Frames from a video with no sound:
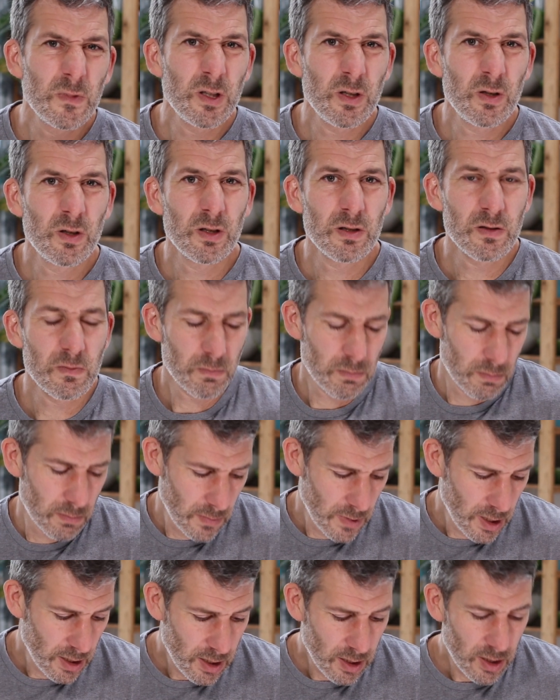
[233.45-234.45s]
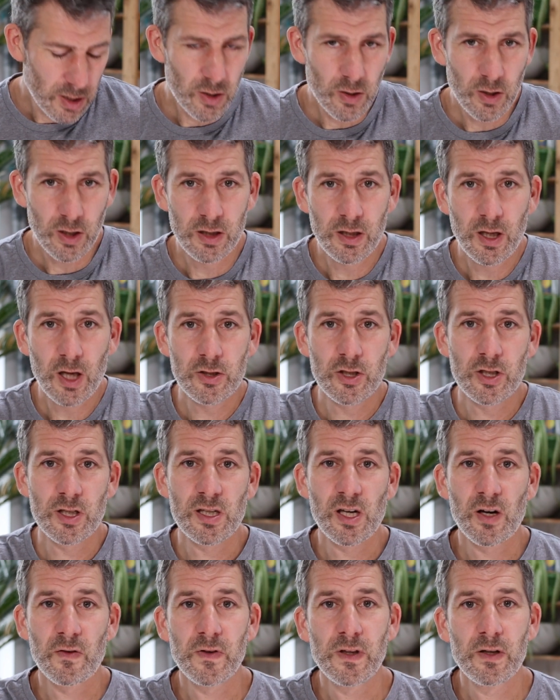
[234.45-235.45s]
you can, you can nudge
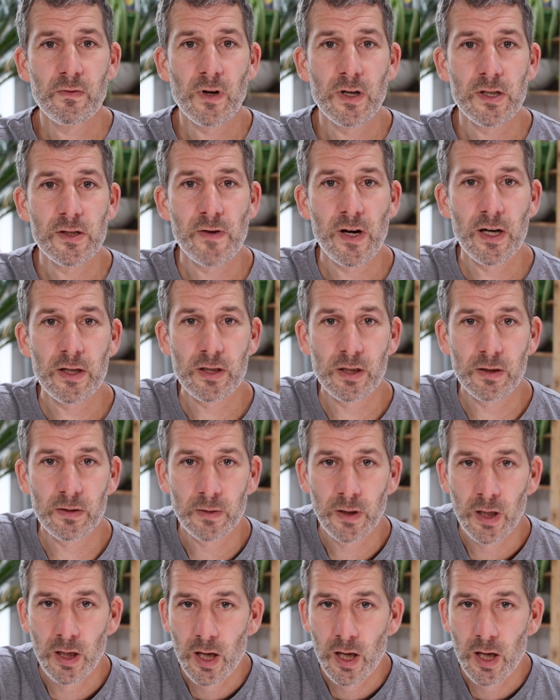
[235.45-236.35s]
yourself in the right direction.